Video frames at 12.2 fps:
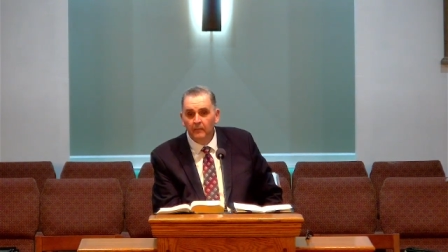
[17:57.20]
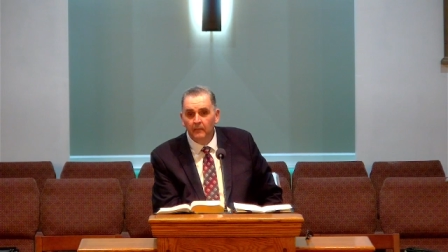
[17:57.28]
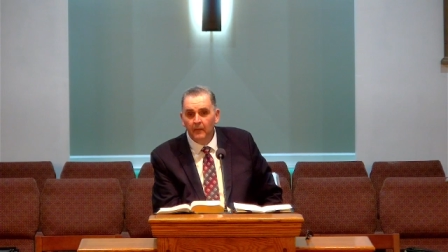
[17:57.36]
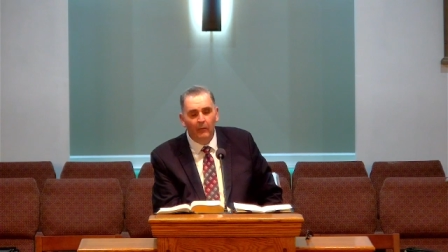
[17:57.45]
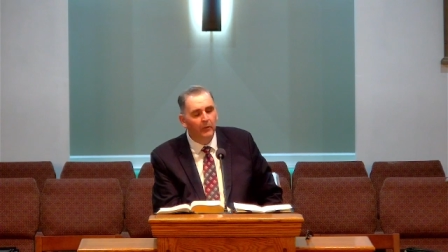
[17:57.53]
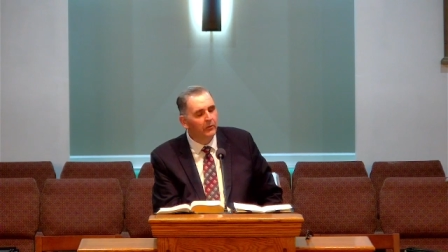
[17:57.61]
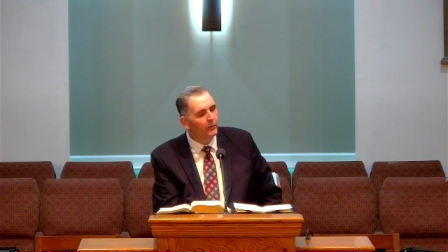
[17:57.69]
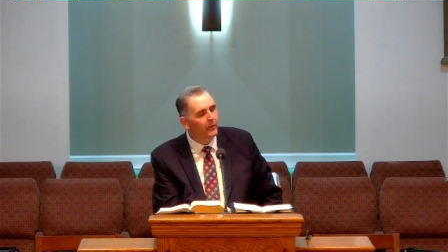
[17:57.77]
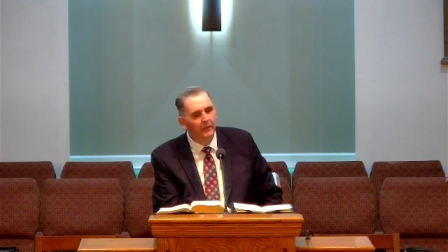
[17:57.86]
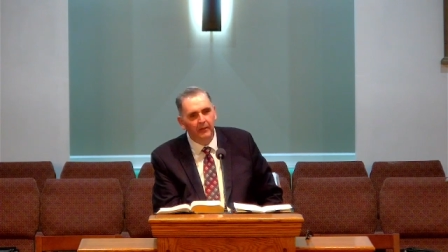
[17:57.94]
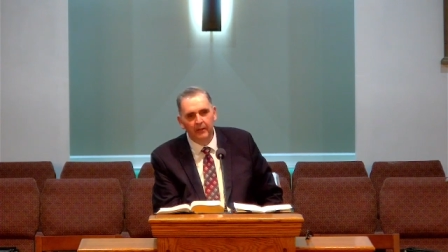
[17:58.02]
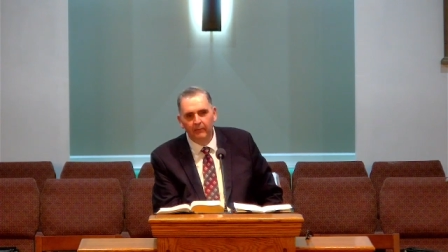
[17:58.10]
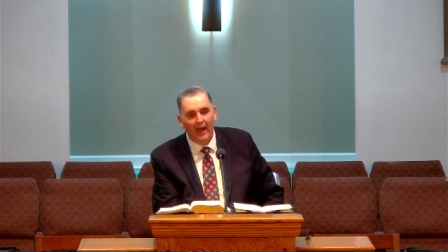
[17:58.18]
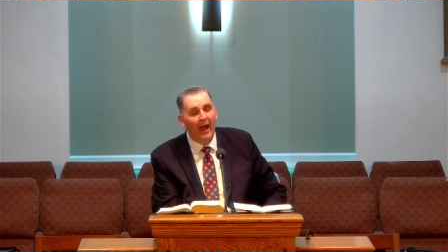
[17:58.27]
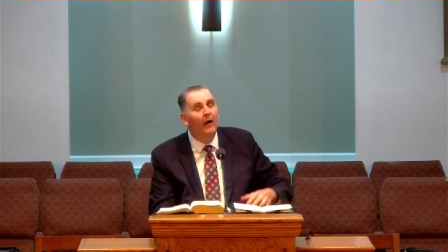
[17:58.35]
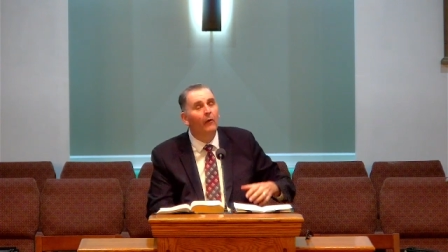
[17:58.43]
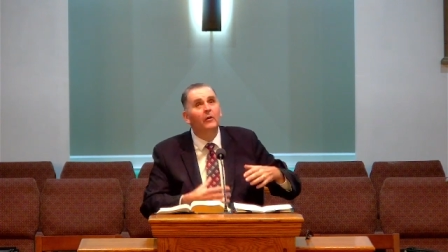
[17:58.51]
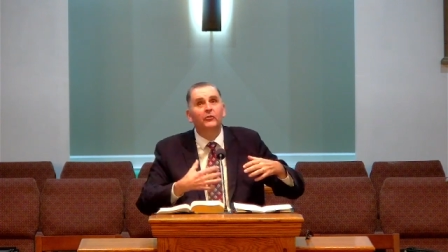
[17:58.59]
I wish we believed that.
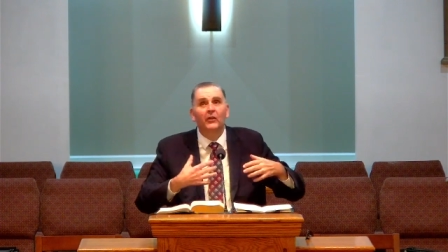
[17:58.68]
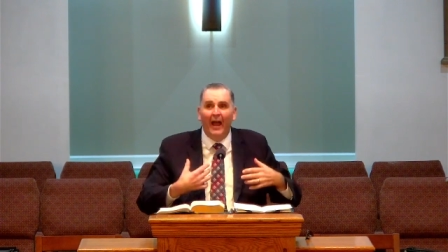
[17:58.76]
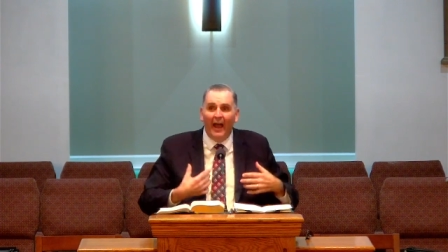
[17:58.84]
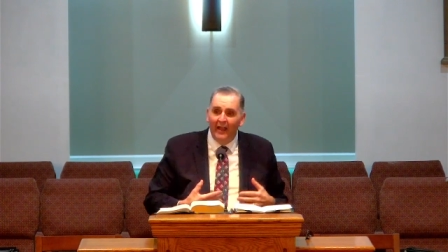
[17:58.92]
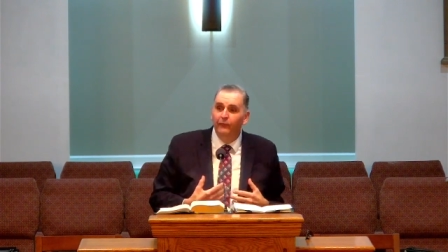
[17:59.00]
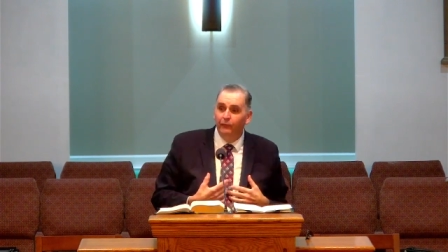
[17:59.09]
I wish I